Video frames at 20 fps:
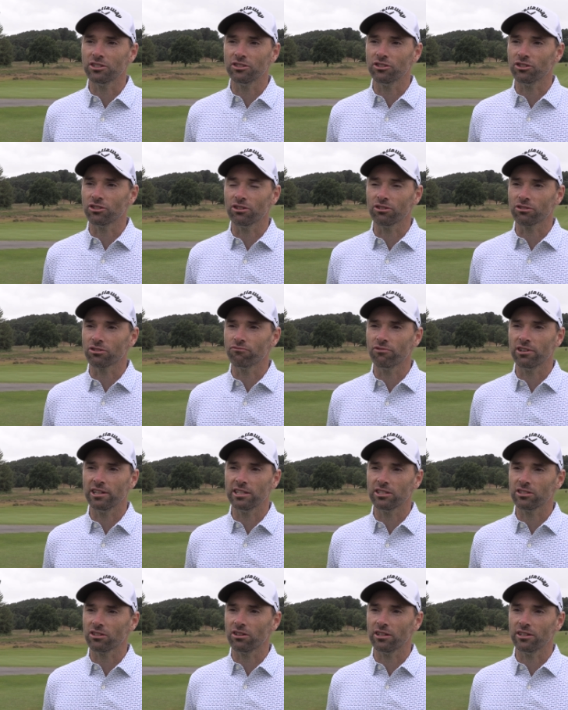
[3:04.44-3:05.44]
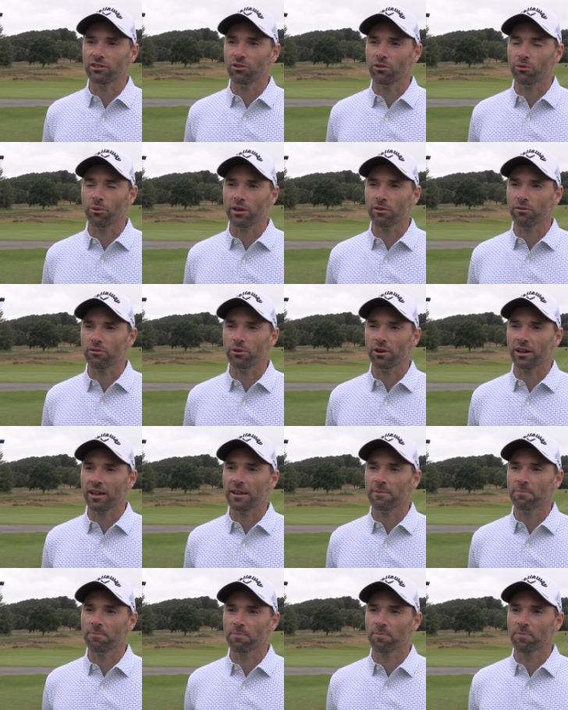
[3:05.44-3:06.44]
She just looks really solid all the way through a
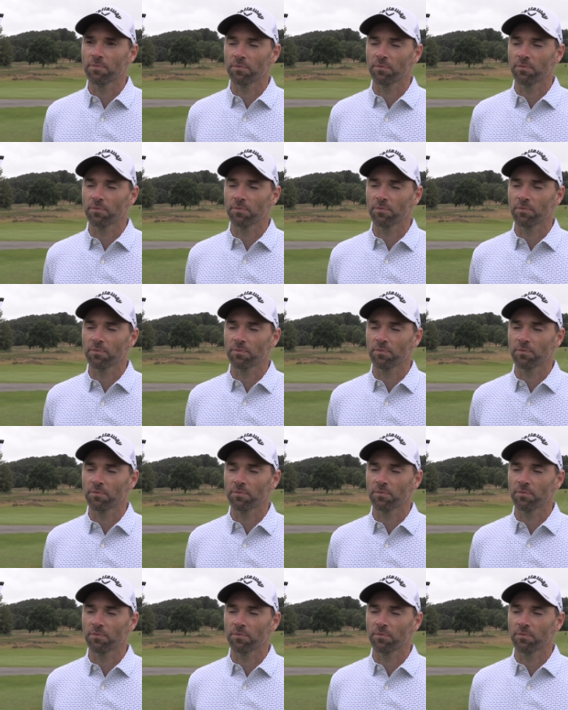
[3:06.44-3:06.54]
game.